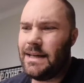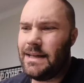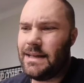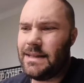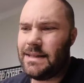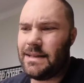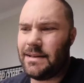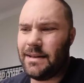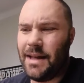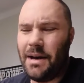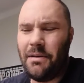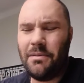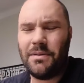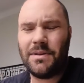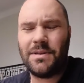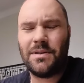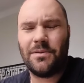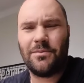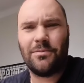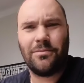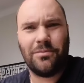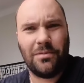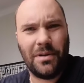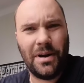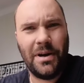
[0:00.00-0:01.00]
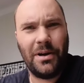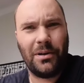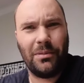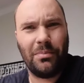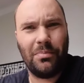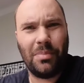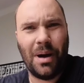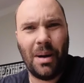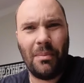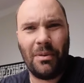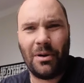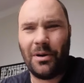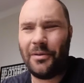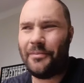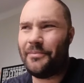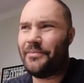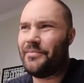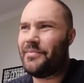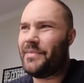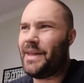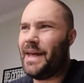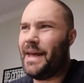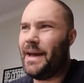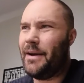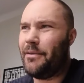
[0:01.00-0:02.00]
So that was a real bummer.
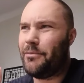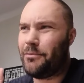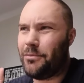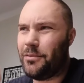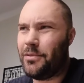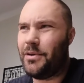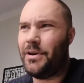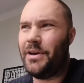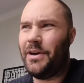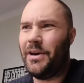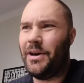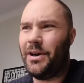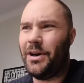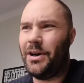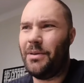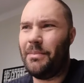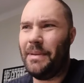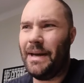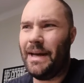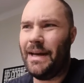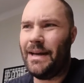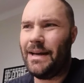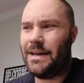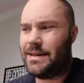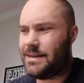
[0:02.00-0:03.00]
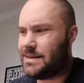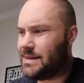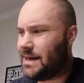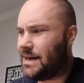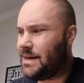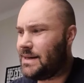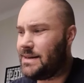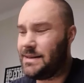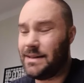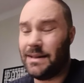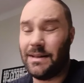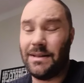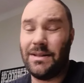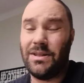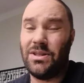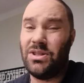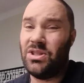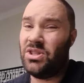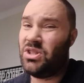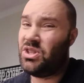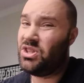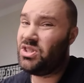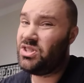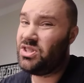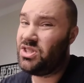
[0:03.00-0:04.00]
It really hurt me because that is a
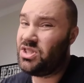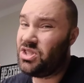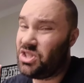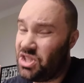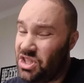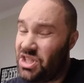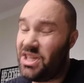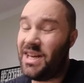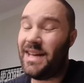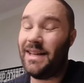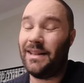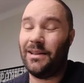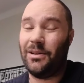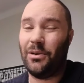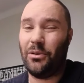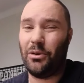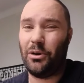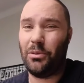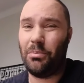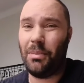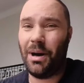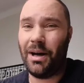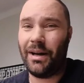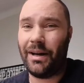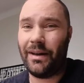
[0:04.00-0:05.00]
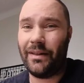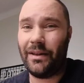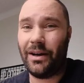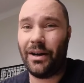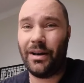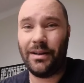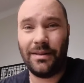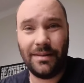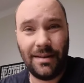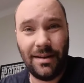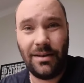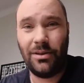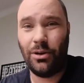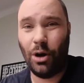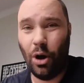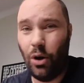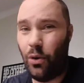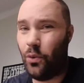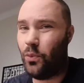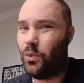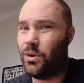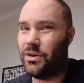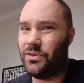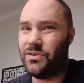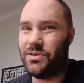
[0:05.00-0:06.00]
shitload of money that I did
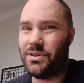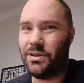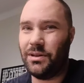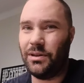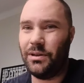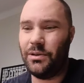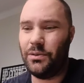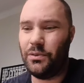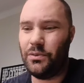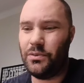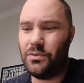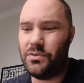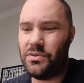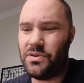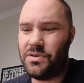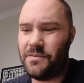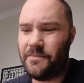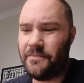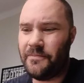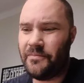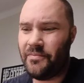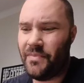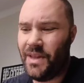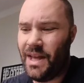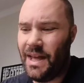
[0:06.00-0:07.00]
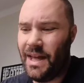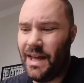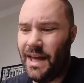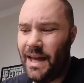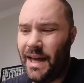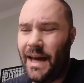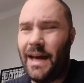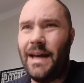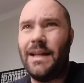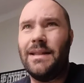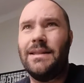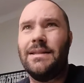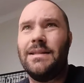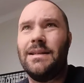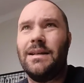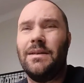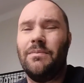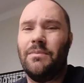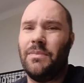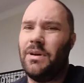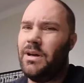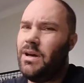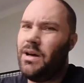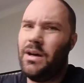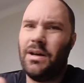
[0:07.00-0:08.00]
not want to lose.
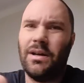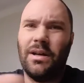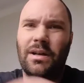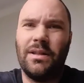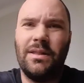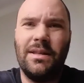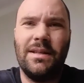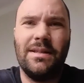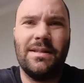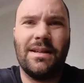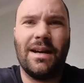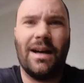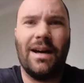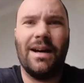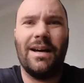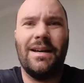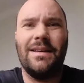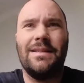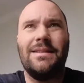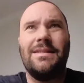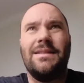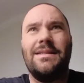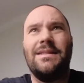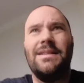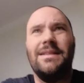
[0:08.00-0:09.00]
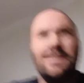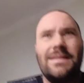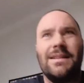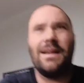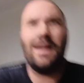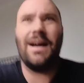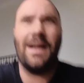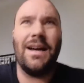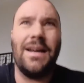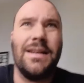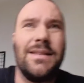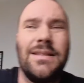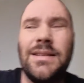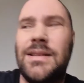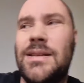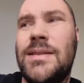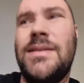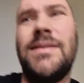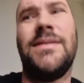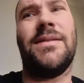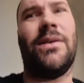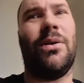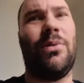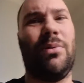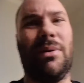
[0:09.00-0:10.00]
And these guys are
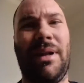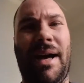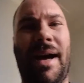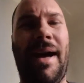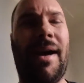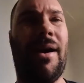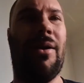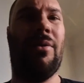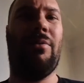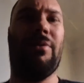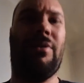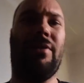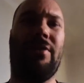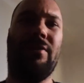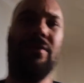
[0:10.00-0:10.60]
just so loud.